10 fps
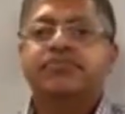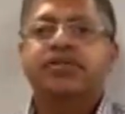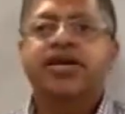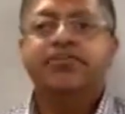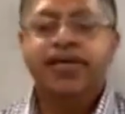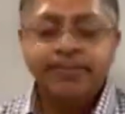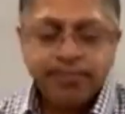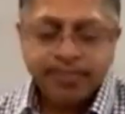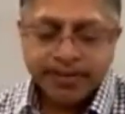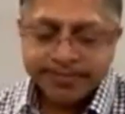Yeah. Amen?
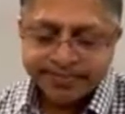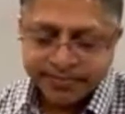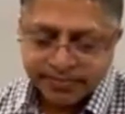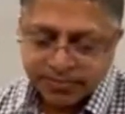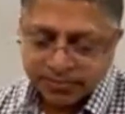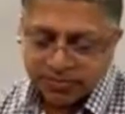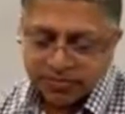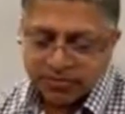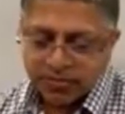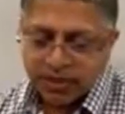Yeah.
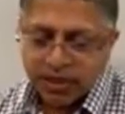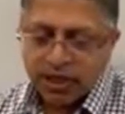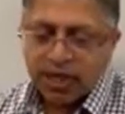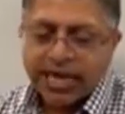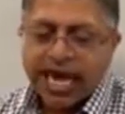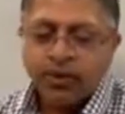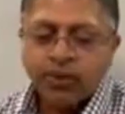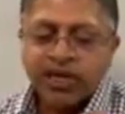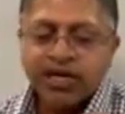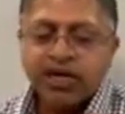Now
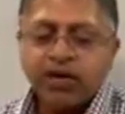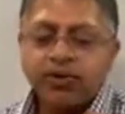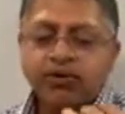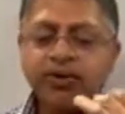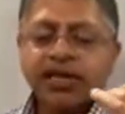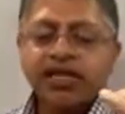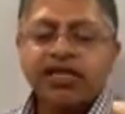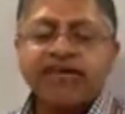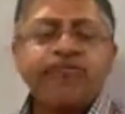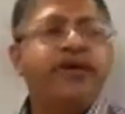we're going to
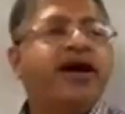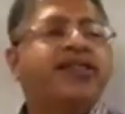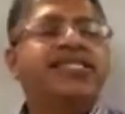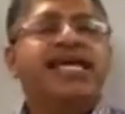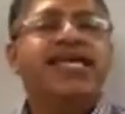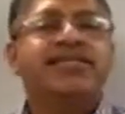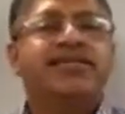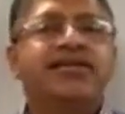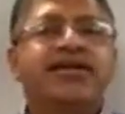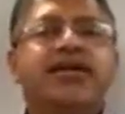live beyond the end.
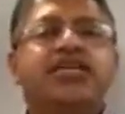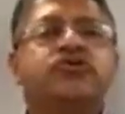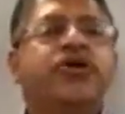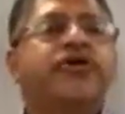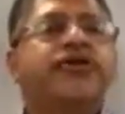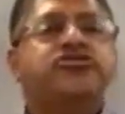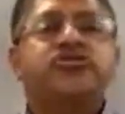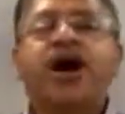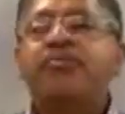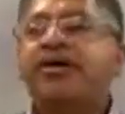Because when you're in
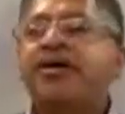trauma,